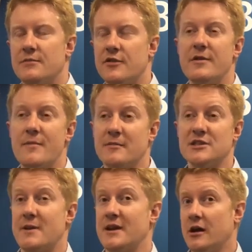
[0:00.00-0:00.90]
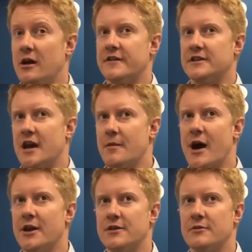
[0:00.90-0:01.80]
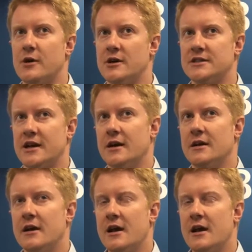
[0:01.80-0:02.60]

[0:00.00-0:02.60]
marine mammals spend a lot of their time under the water,